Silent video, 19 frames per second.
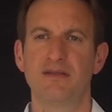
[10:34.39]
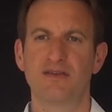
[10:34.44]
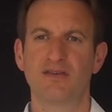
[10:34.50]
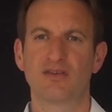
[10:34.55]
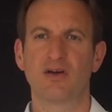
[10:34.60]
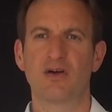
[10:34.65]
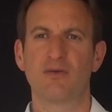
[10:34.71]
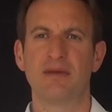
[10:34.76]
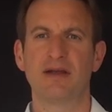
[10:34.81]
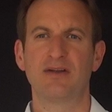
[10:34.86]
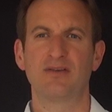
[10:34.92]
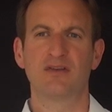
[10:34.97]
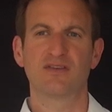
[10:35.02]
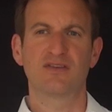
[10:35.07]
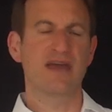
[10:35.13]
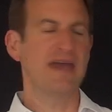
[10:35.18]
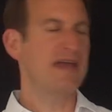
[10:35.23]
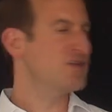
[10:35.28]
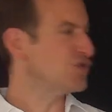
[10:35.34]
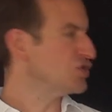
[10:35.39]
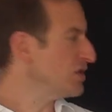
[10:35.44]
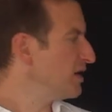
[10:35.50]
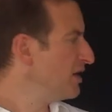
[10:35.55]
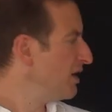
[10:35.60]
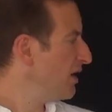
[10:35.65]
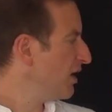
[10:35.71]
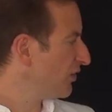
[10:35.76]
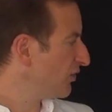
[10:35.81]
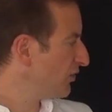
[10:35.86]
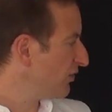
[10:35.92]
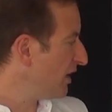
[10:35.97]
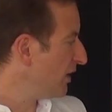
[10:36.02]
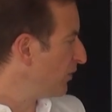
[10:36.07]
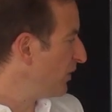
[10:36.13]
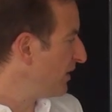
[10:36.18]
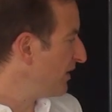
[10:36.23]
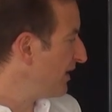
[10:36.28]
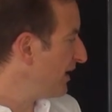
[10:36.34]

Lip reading: This is our matrix H, so that we